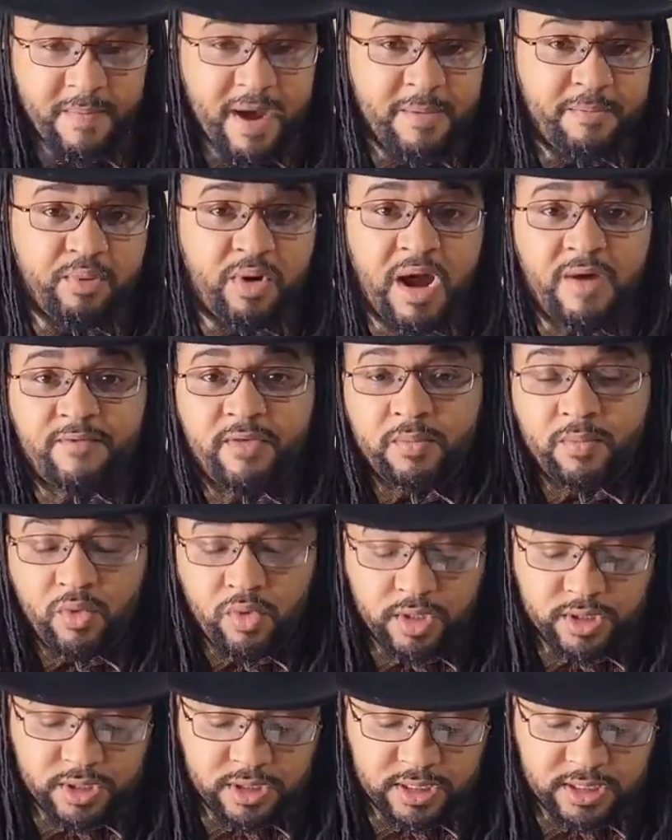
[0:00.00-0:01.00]
my profit
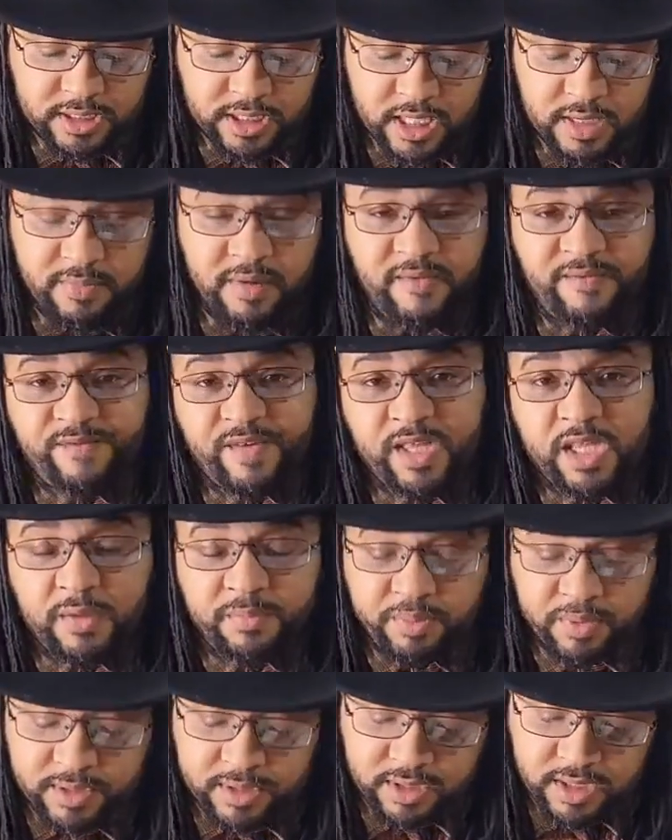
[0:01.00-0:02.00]
margin is going to be
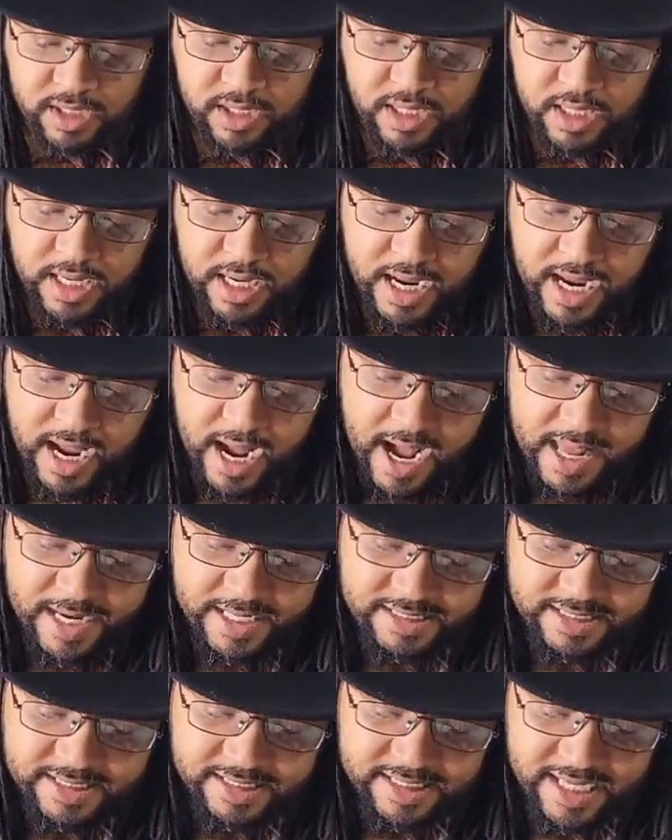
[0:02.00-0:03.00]
50%, and
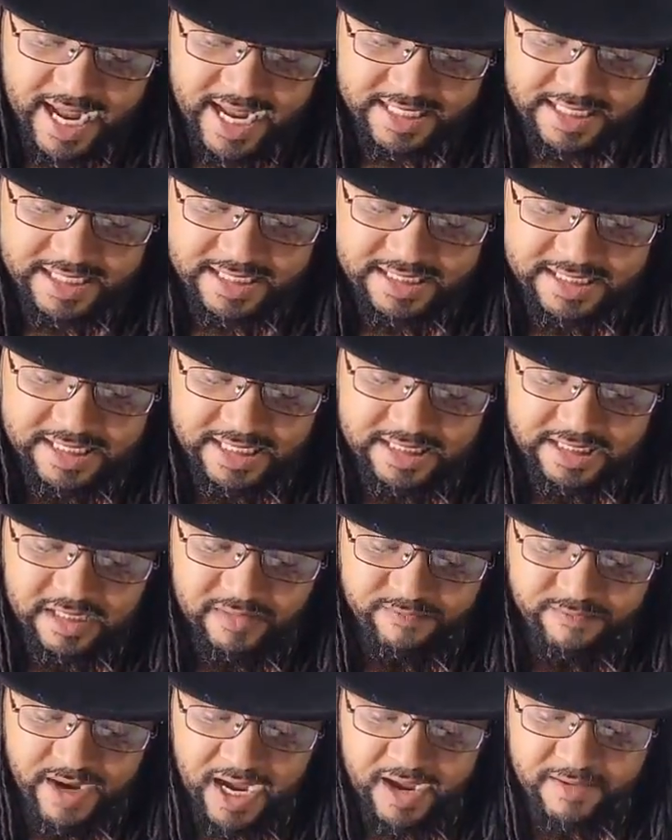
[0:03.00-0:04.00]
let's just say I did
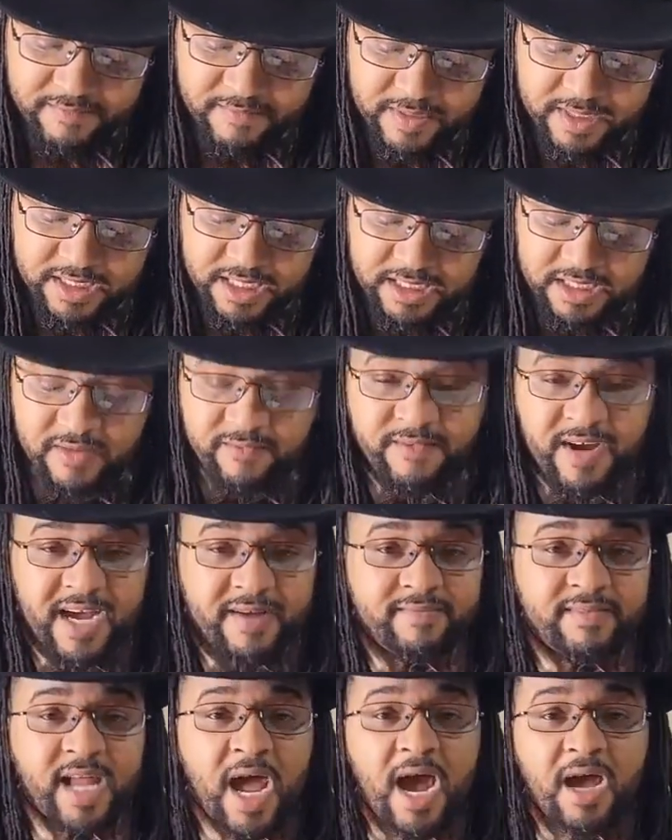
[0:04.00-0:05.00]

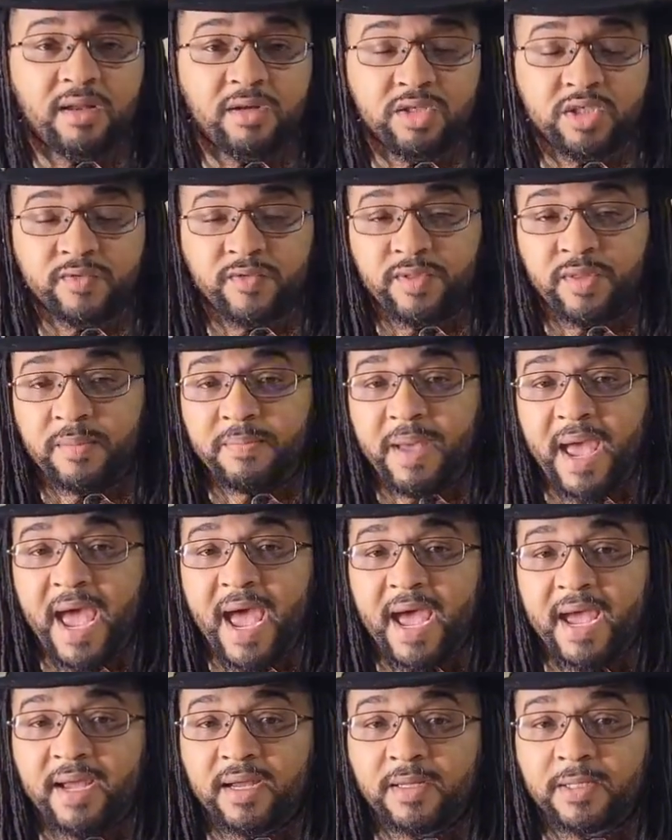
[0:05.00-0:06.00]
$65 for the
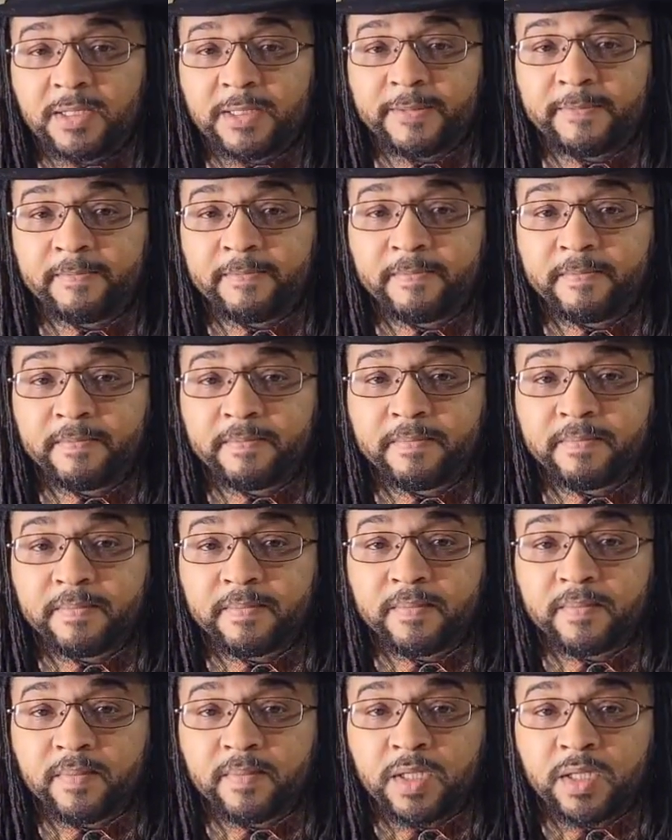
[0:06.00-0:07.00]
bag,
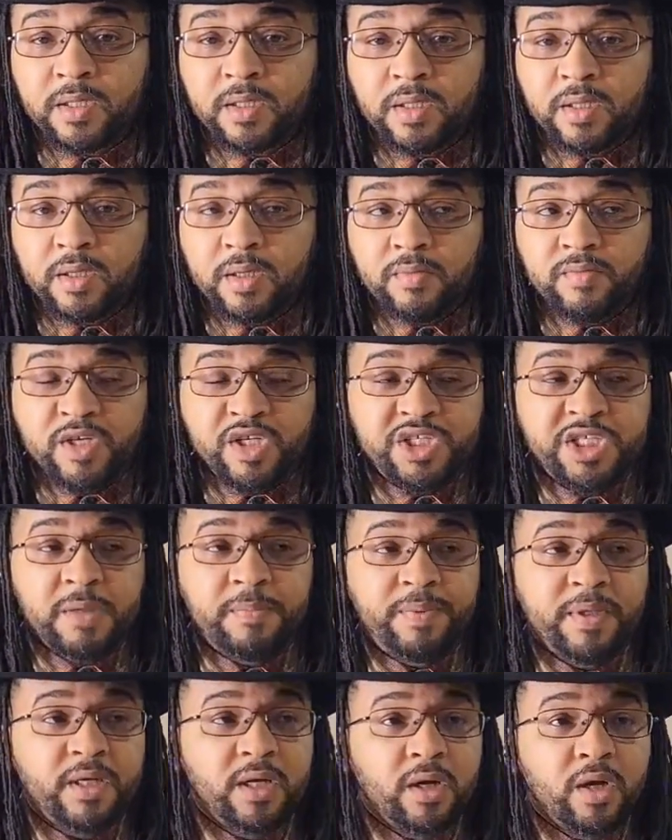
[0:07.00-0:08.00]
the
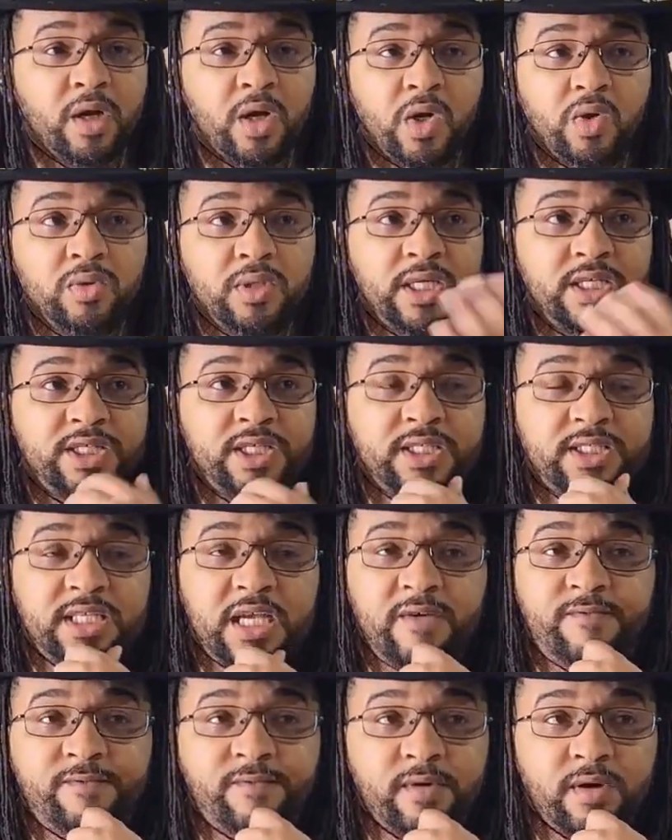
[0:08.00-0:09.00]
shipping alone, let's just
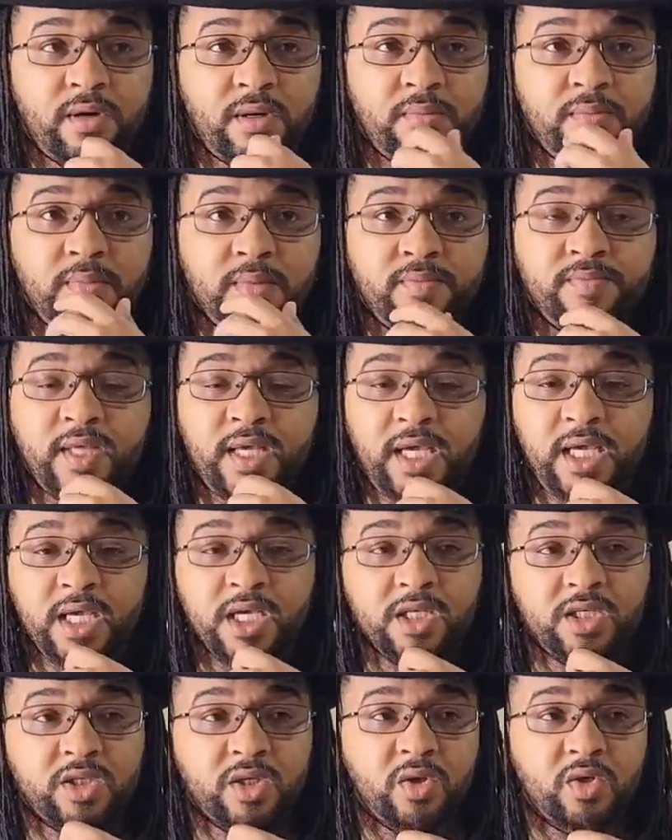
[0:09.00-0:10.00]
say from the
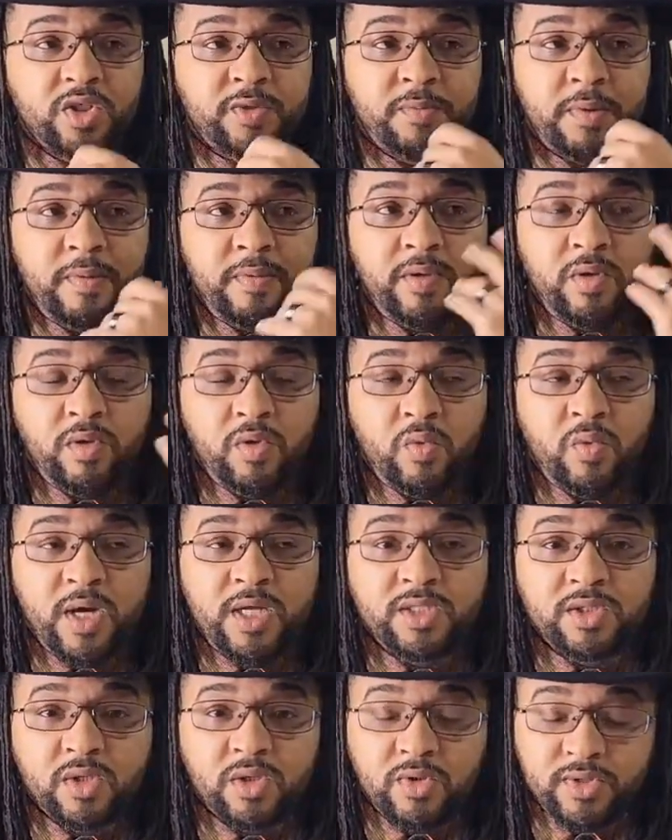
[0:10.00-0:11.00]
East Coast maybe to the
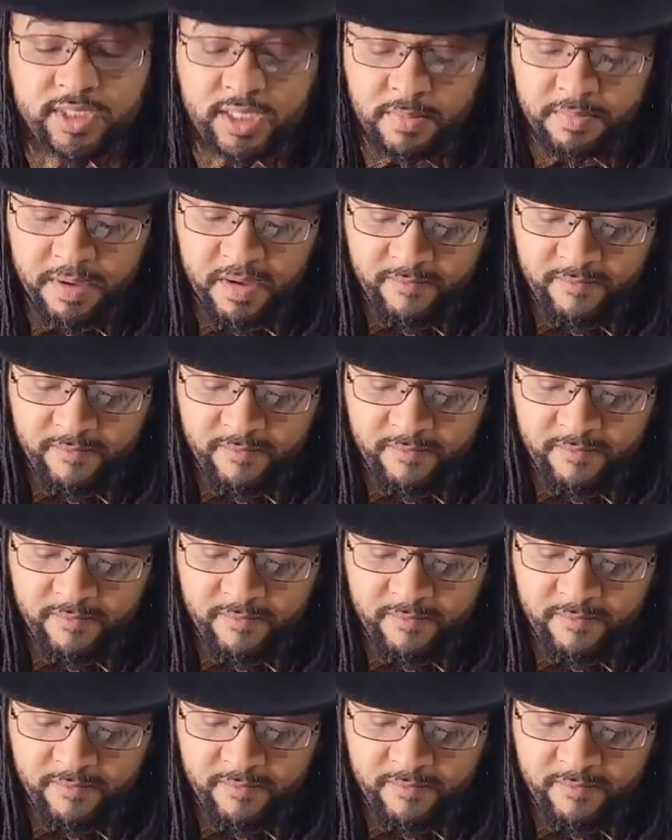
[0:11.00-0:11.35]
West Coast, can